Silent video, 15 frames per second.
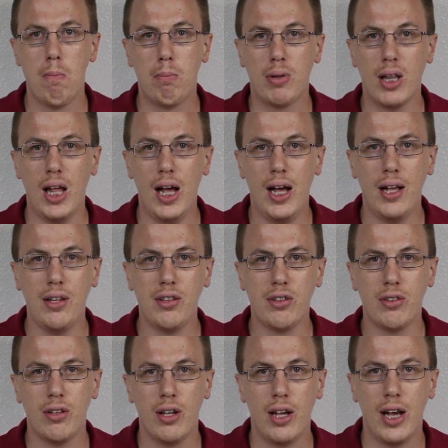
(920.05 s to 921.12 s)

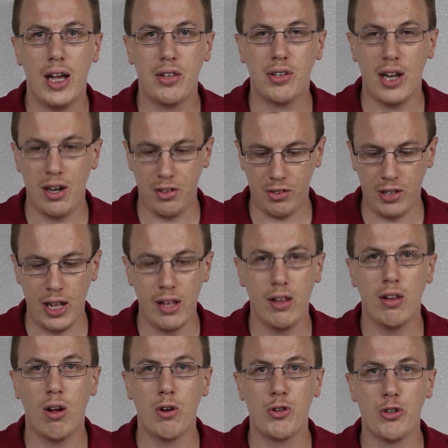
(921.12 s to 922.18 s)
Plus, it's got a slightly
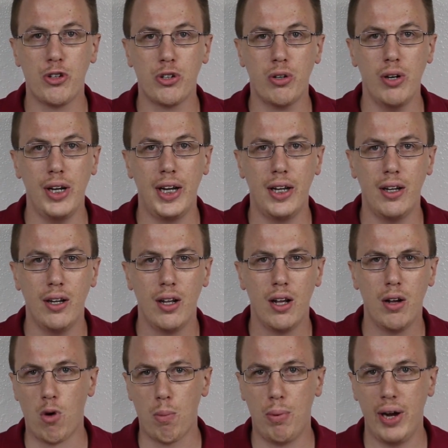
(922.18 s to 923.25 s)
larger screen,
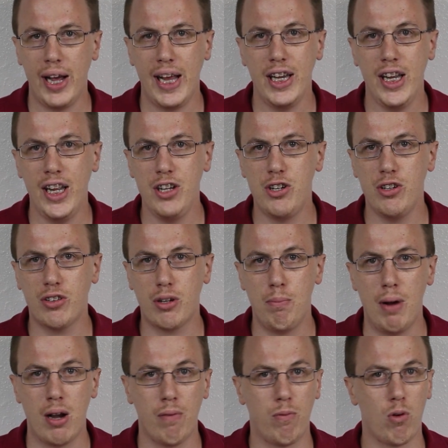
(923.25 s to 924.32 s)
4.8 inches
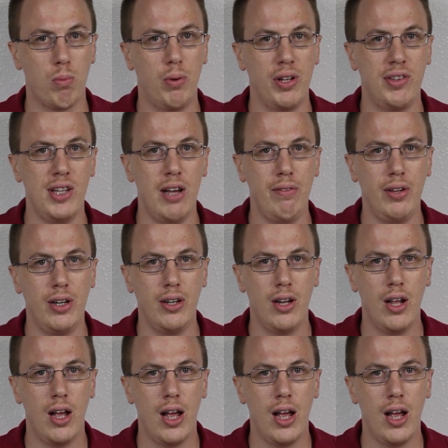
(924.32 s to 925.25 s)
compared to 4.7,